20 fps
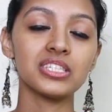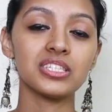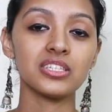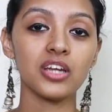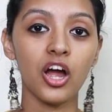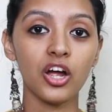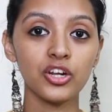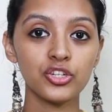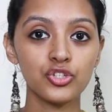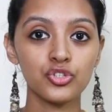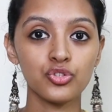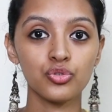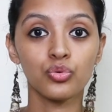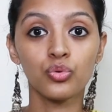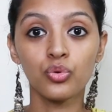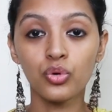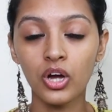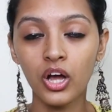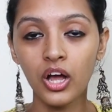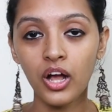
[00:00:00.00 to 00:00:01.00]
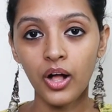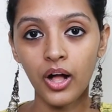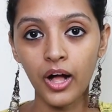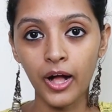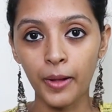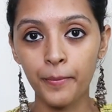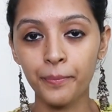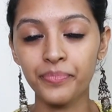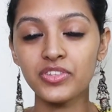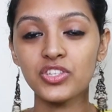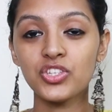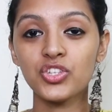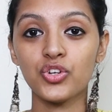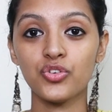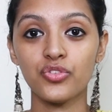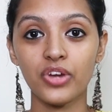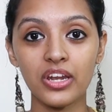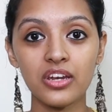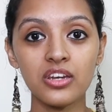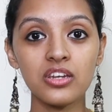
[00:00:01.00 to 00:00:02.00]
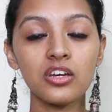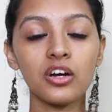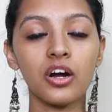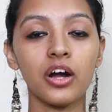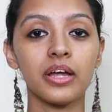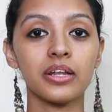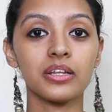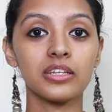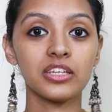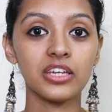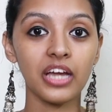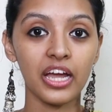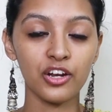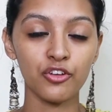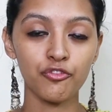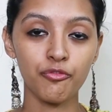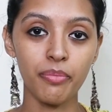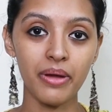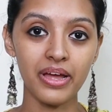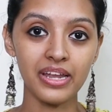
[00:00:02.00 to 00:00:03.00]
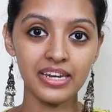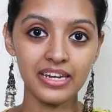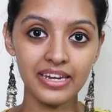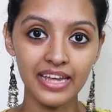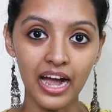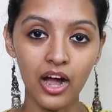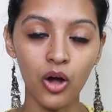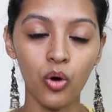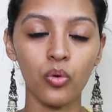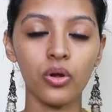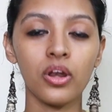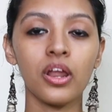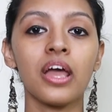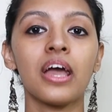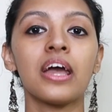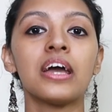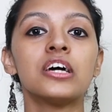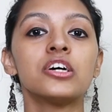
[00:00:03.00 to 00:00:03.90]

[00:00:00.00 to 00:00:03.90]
start to surrender and kind of bend down.